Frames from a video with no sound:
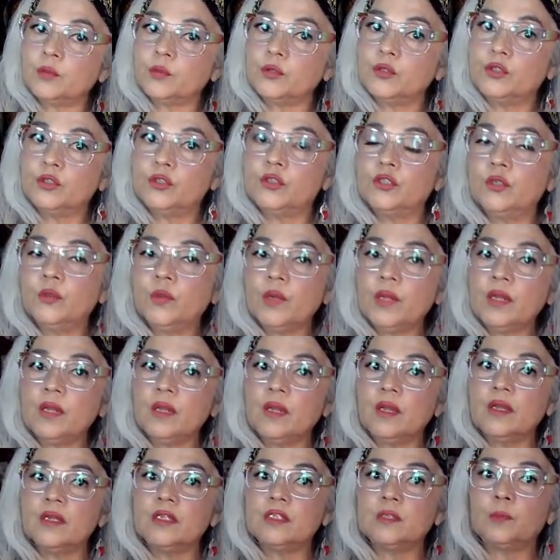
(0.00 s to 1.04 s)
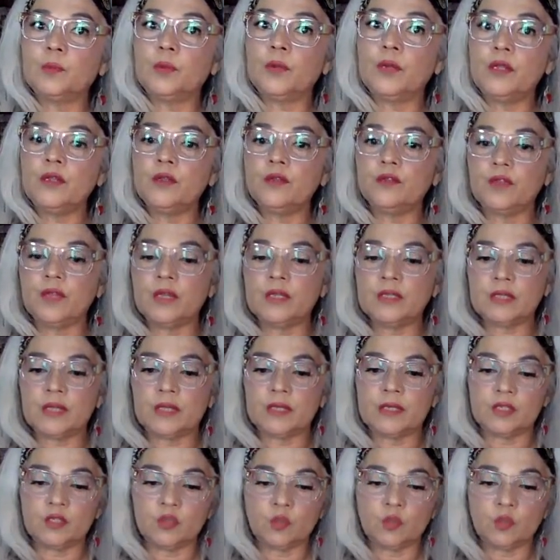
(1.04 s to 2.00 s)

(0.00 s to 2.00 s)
What you're doing is putting your things like at